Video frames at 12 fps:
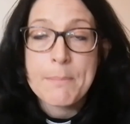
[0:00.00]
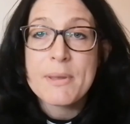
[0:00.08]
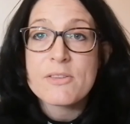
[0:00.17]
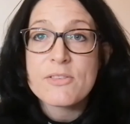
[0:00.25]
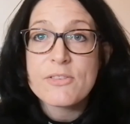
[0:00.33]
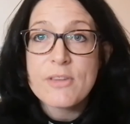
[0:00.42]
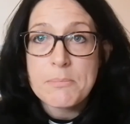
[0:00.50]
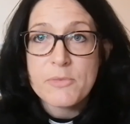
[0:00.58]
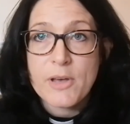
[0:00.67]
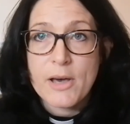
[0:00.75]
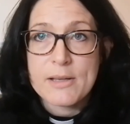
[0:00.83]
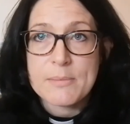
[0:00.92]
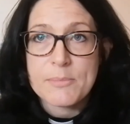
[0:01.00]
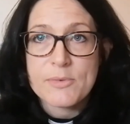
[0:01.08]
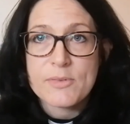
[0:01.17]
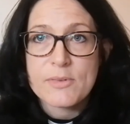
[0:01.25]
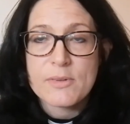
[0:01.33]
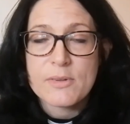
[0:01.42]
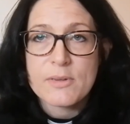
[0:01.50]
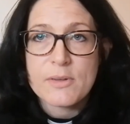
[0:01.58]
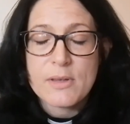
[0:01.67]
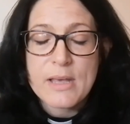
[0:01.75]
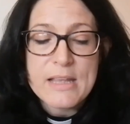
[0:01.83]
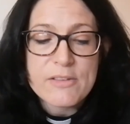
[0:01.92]
But sometimes
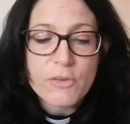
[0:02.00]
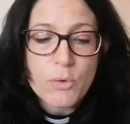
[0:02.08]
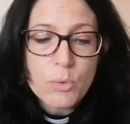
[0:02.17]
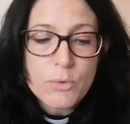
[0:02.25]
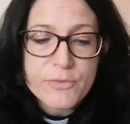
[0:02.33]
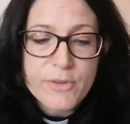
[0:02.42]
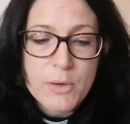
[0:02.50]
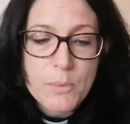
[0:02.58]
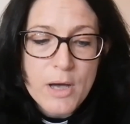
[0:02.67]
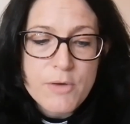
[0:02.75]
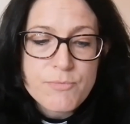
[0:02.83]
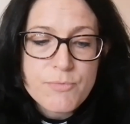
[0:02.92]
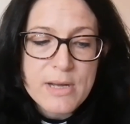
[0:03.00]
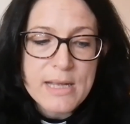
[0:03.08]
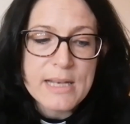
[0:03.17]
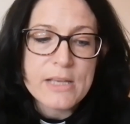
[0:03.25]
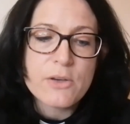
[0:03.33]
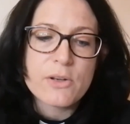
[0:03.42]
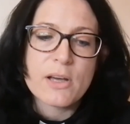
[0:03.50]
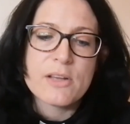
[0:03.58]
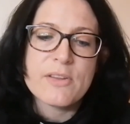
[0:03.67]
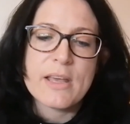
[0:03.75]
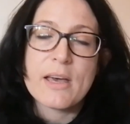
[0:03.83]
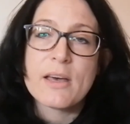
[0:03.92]
it's also a really good
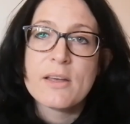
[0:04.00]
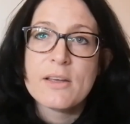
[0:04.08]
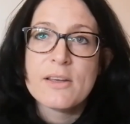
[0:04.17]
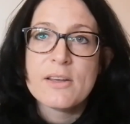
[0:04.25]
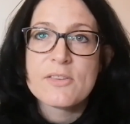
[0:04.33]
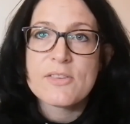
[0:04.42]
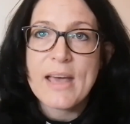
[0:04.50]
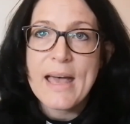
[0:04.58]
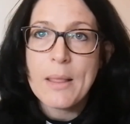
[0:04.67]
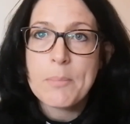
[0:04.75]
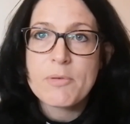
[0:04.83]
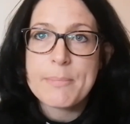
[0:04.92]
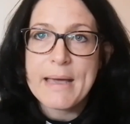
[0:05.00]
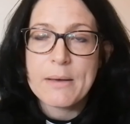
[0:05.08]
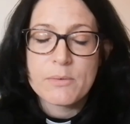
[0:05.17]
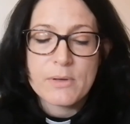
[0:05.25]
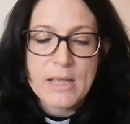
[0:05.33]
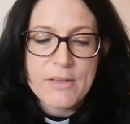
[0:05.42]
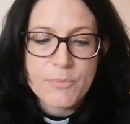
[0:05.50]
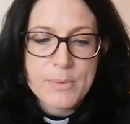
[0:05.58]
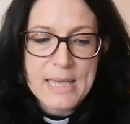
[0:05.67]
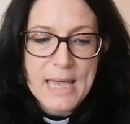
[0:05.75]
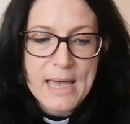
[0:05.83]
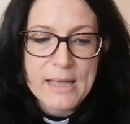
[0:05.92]
idea to help them out if
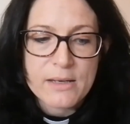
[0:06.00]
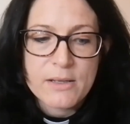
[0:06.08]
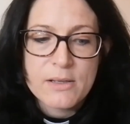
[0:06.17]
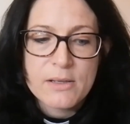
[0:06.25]
we can,